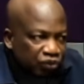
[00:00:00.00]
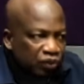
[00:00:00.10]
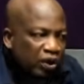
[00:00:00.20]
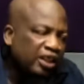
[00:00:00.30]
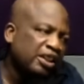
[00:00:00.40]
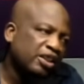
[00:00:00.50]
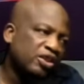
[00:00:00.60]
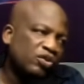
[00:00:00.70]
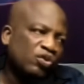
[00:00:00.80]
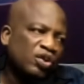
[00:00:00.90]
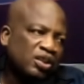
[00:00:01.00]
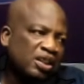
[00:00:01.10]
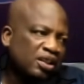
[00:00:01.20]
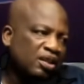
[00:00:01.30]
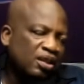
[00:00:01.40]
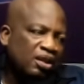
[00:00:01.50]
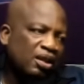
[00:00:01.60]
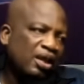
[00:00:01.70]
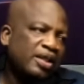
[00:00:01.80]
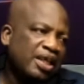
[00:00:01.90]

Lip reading: we were taken into consideration and